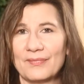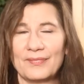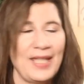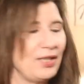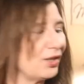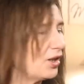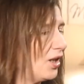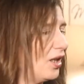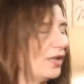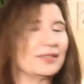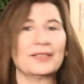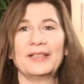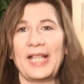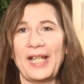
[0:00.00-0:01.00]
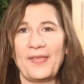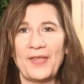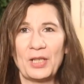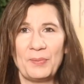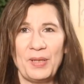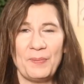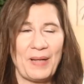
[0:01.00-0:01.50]
They're called light
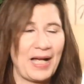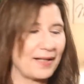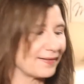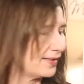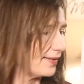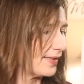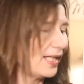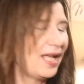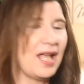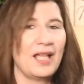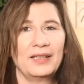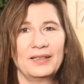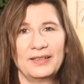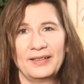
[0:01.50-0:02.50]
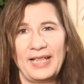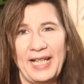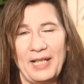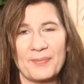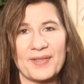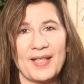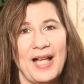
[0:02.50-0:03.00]
therapy boxes,
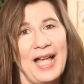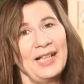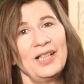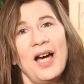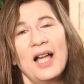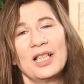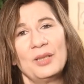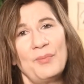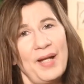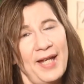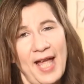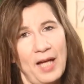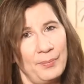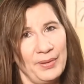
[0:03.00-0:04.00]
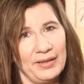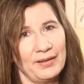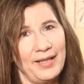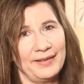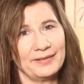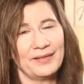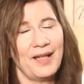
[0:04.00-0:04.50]
lamps. I call it my happy
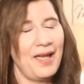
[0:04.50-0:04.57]
light.